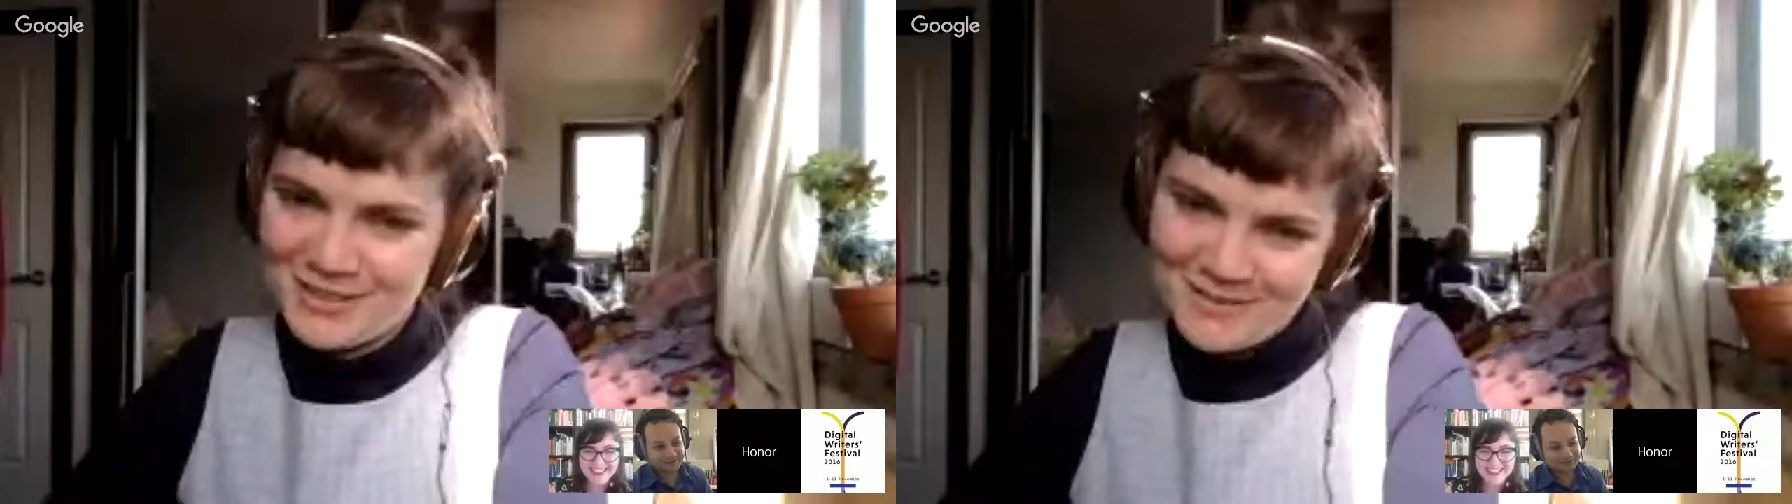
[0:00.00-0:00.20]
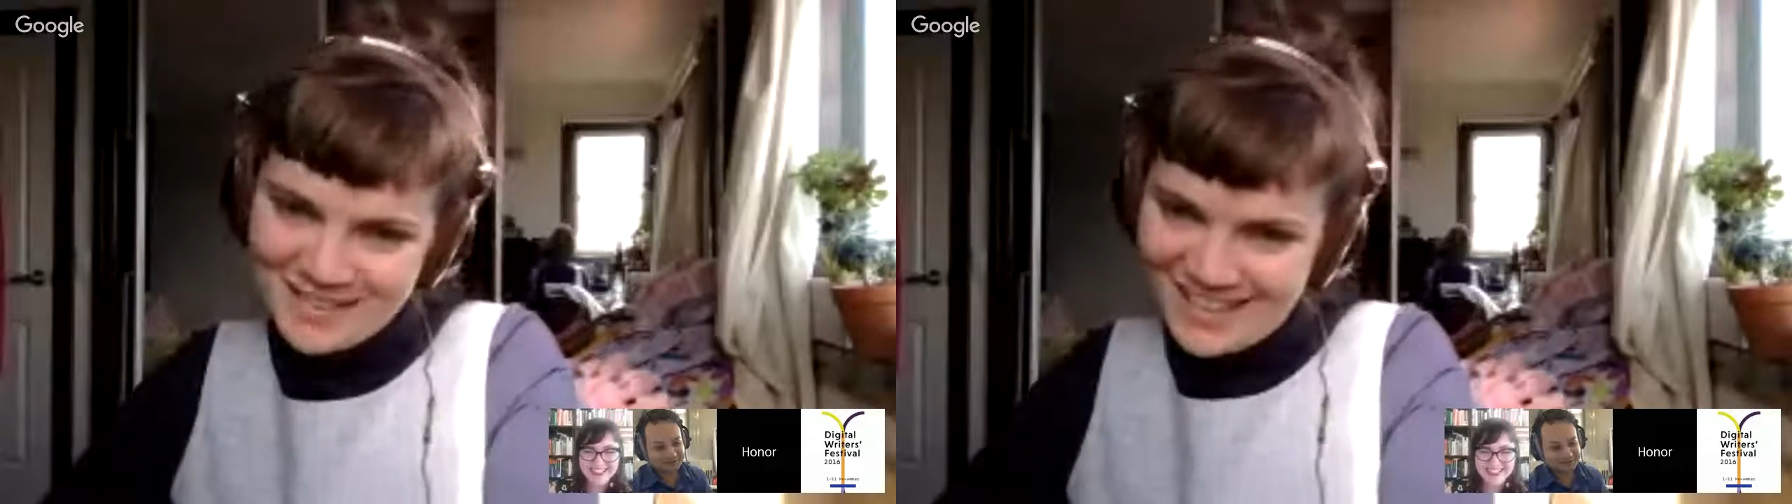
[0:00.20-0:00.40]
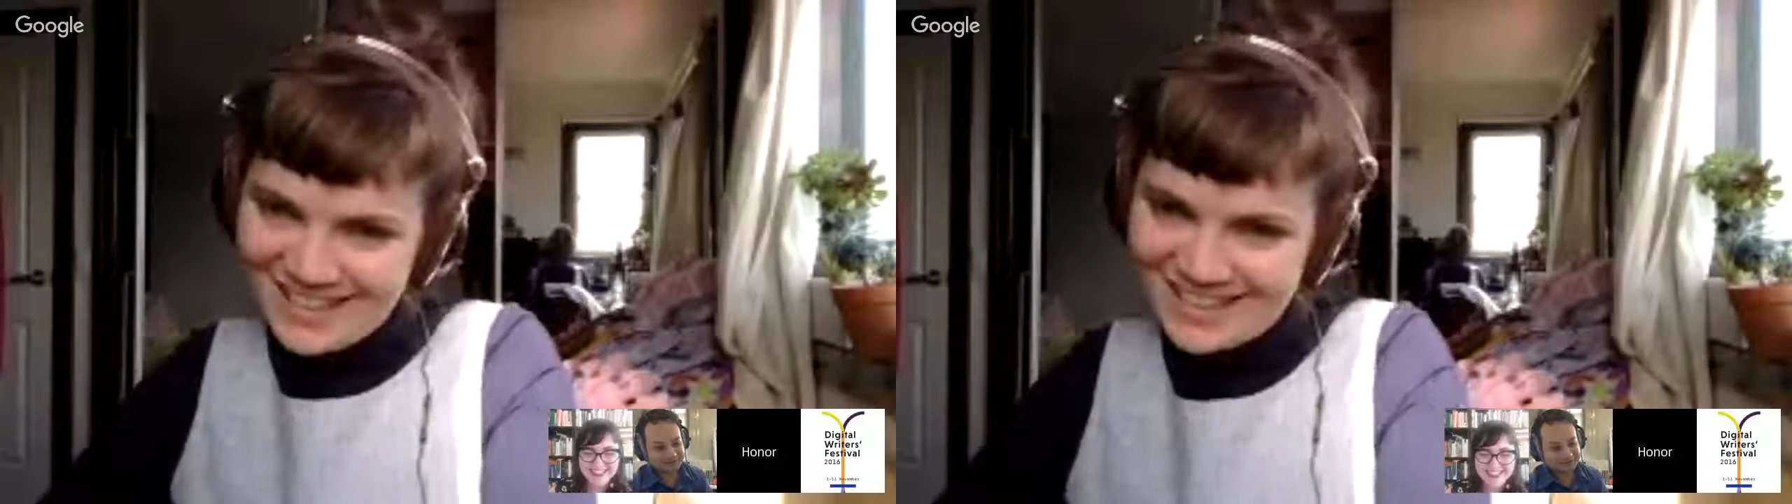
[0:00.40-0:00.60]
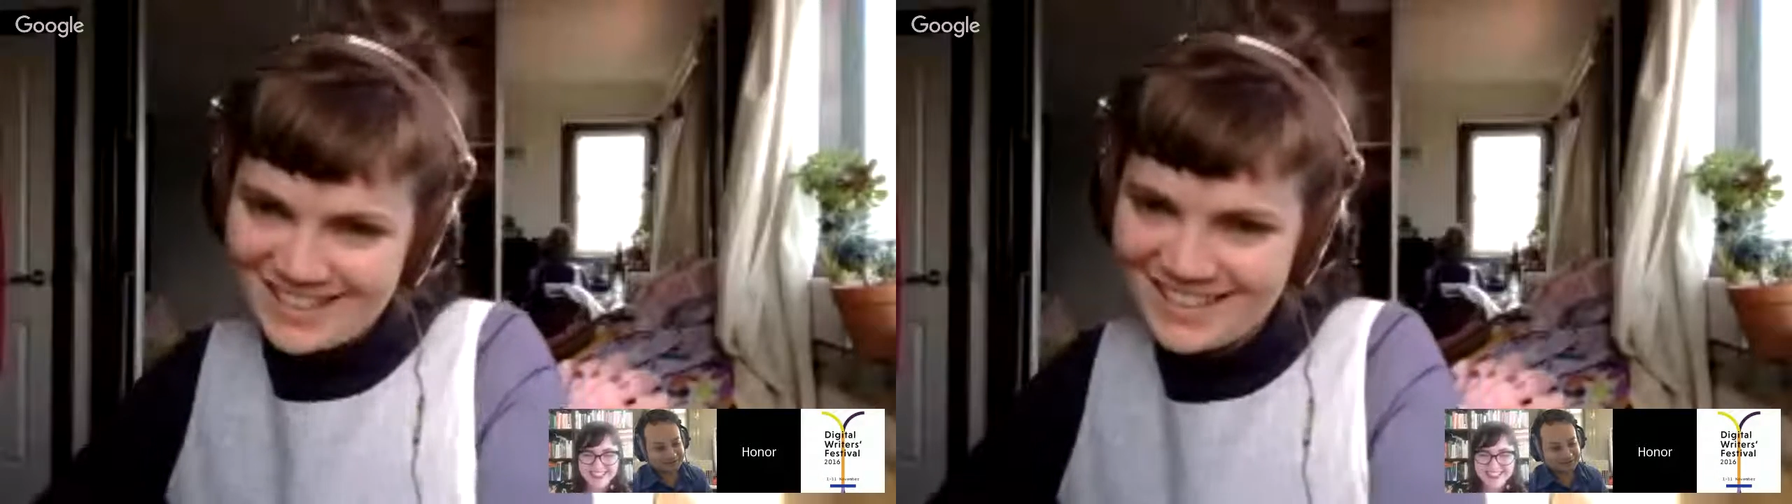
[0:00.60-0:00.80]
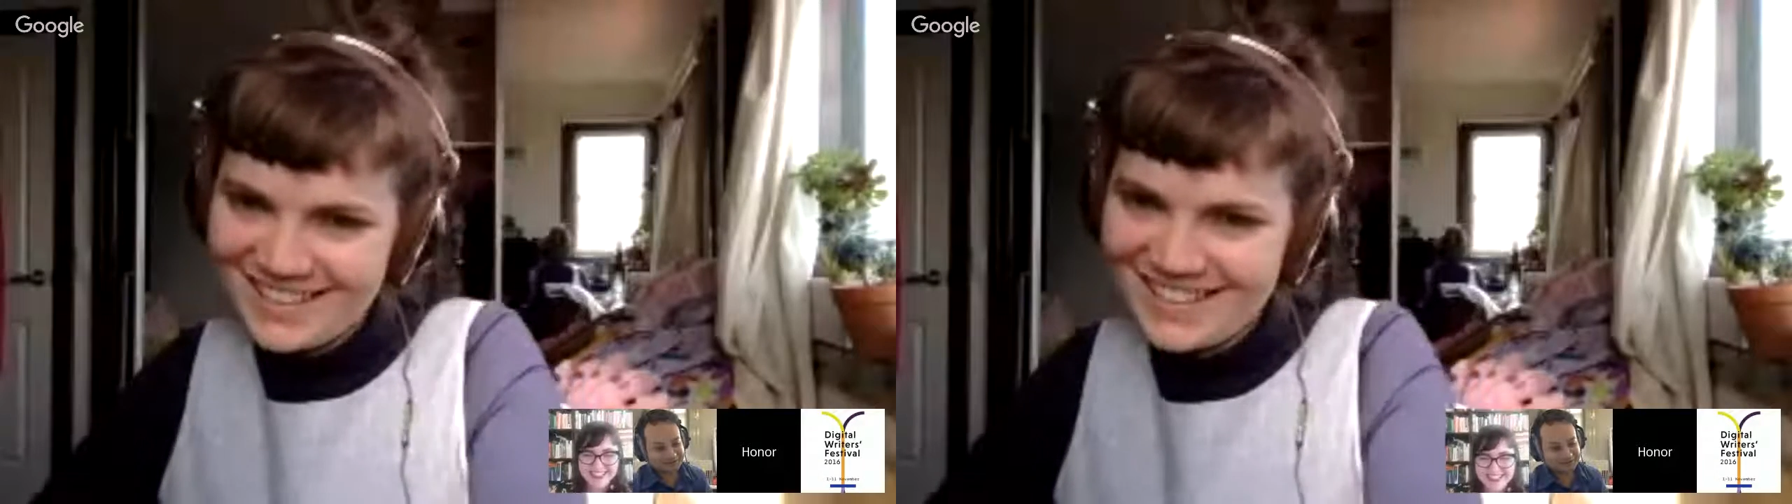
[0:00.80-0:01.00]
for The
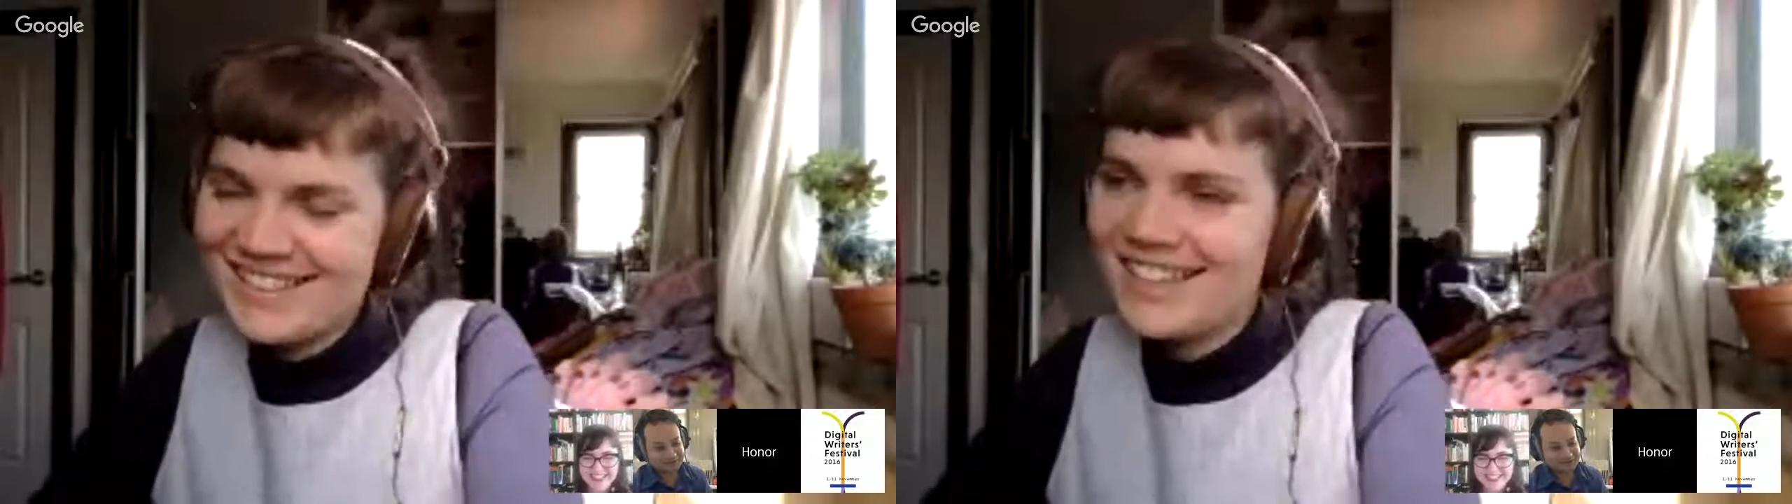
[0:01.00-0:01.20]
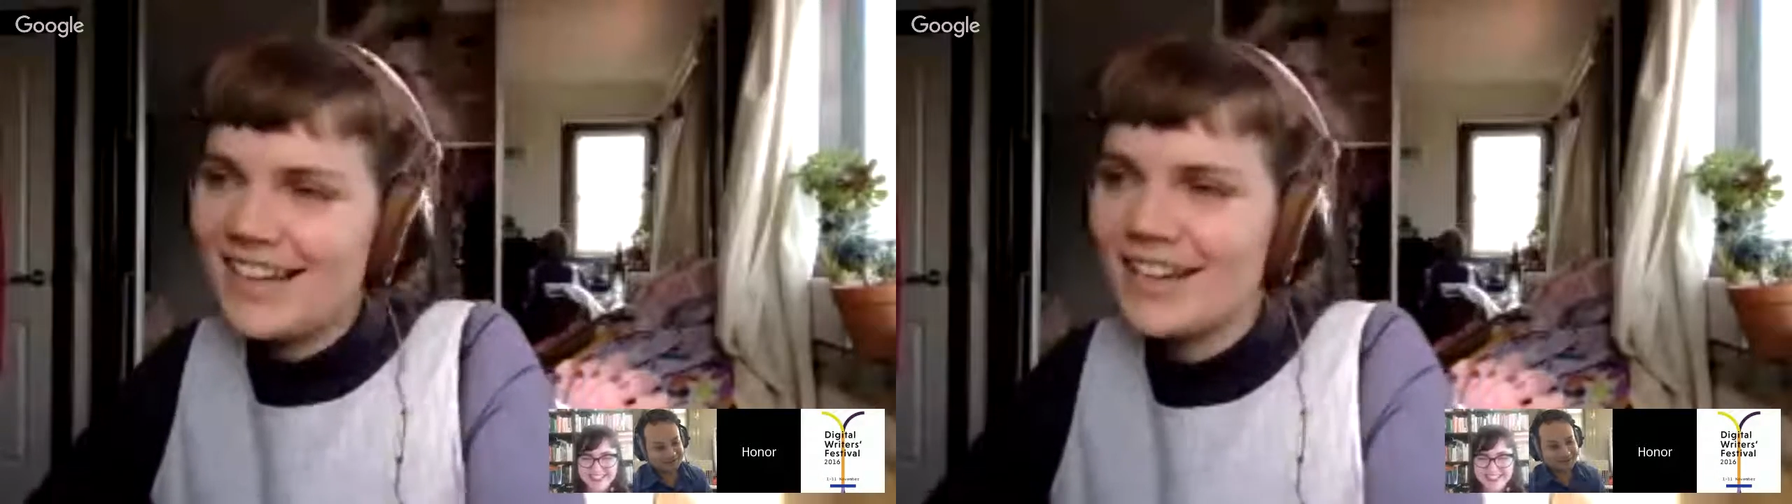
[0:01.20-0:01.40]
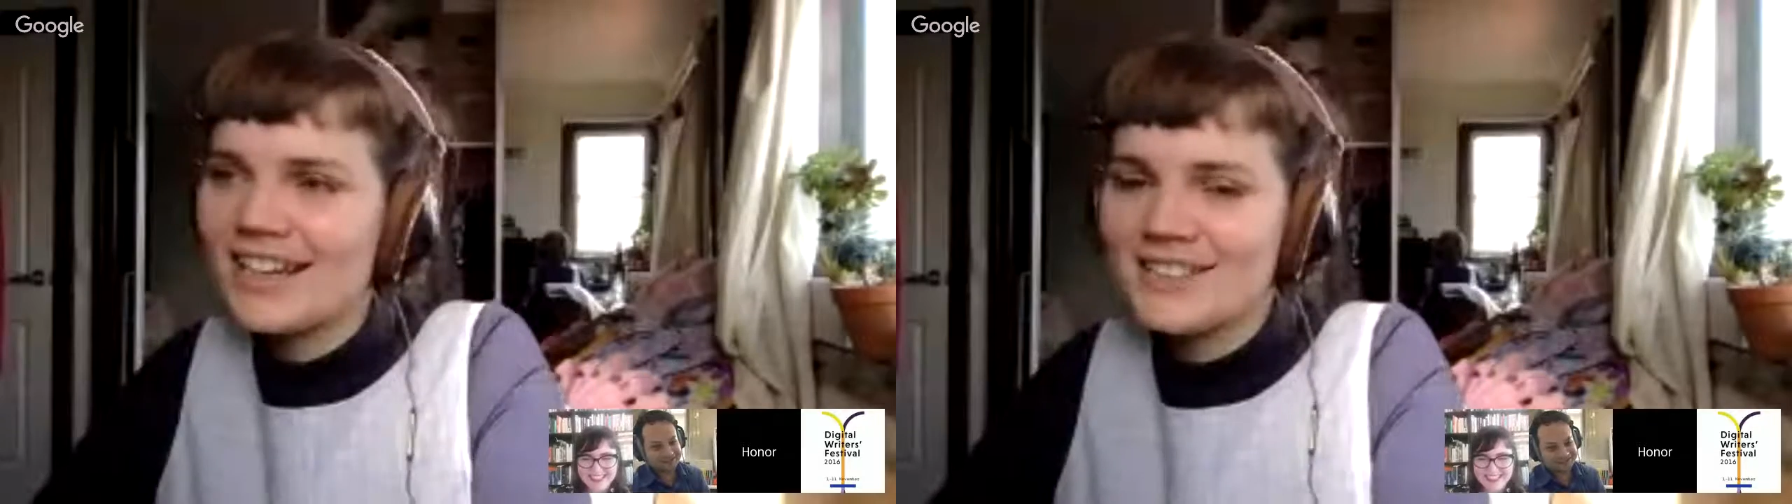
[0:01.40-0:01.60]
Guardian. Okay,